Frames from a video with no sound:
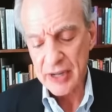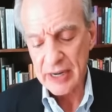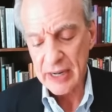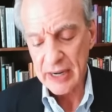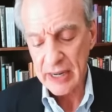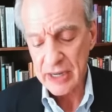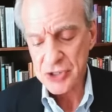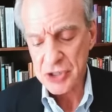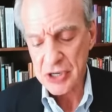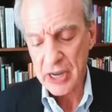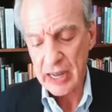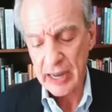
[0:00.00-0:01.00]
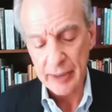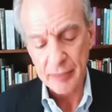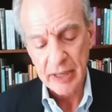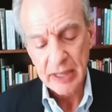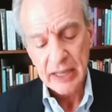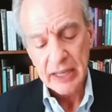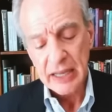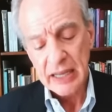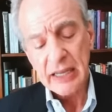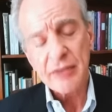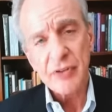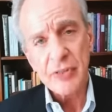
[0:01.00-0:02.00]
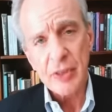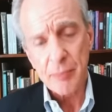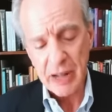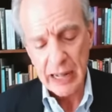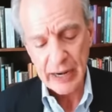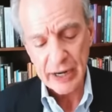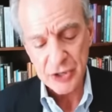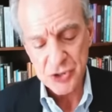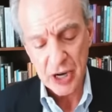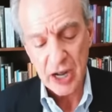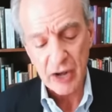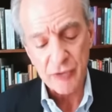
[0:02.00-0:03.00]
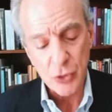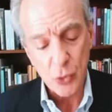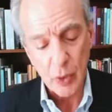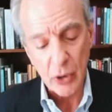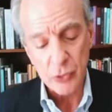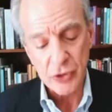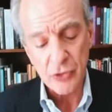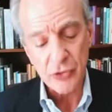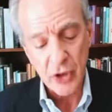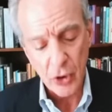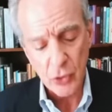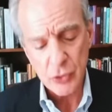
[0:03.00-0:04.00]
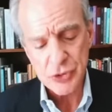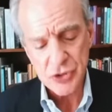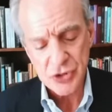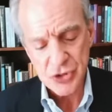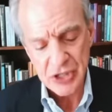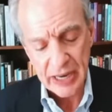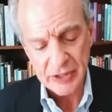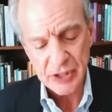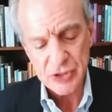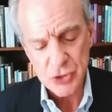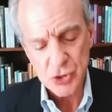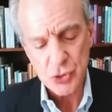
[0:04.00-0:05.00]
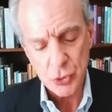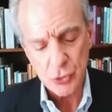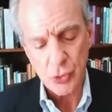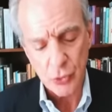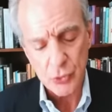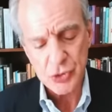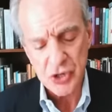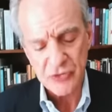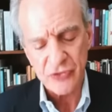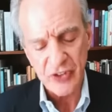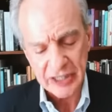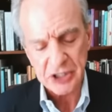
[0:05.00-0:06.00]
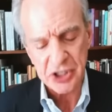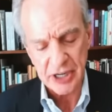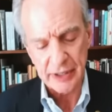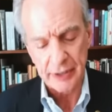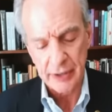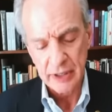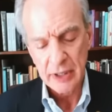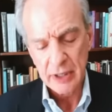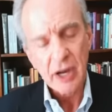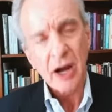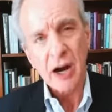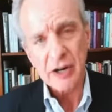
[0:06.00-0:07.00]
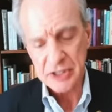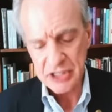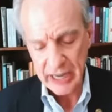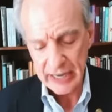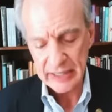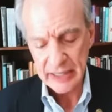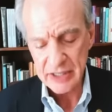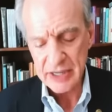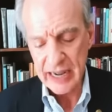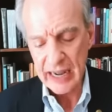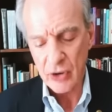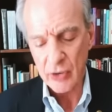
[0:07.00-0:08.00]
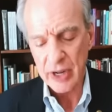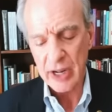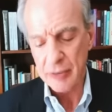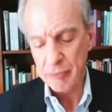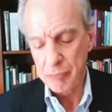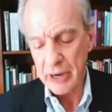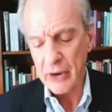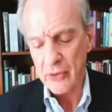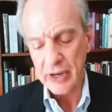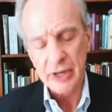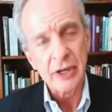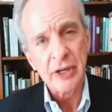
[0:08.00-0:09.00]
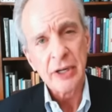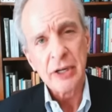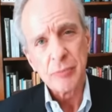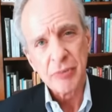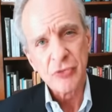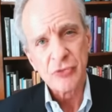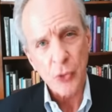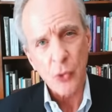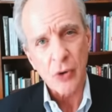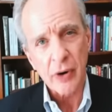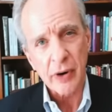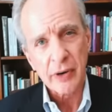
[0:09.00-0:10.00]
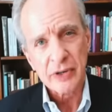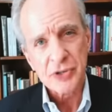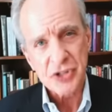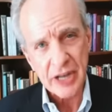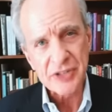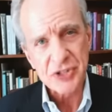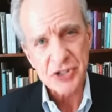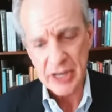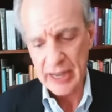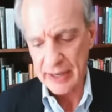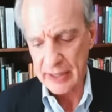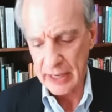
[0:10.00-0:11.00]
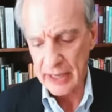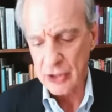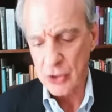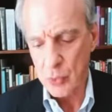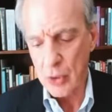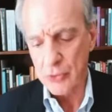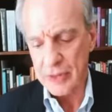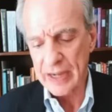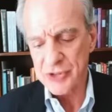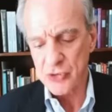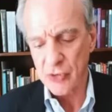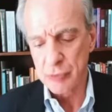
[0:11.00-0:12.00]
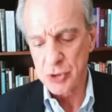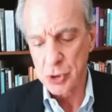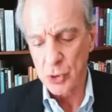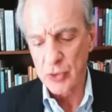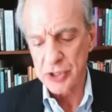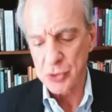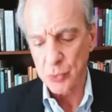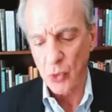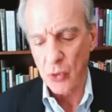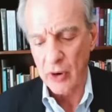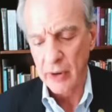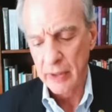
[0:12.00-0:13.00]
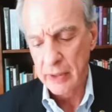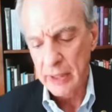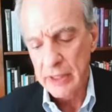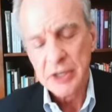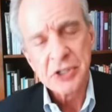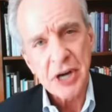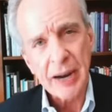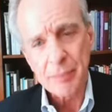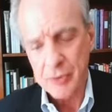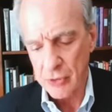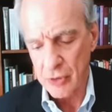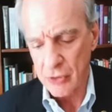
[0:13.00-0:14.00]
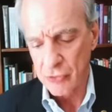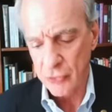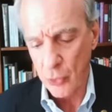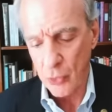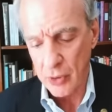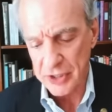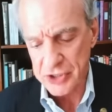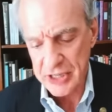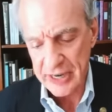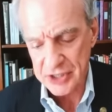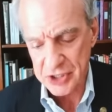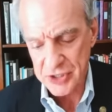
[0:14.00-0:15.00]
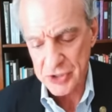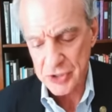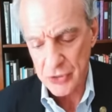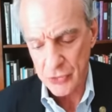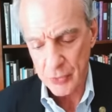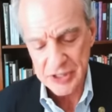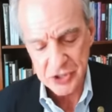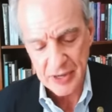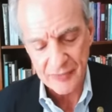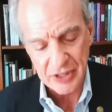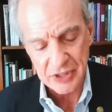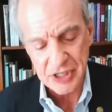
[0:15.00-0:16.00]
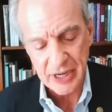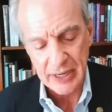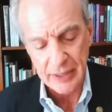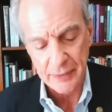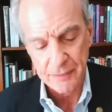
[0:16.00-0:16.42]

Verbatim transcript: that in his time, even the bodies of, quote, those sentenced to crucifixion are taken down and buried before sunset, end quote. That's from Jewish War chapter 4, section 317.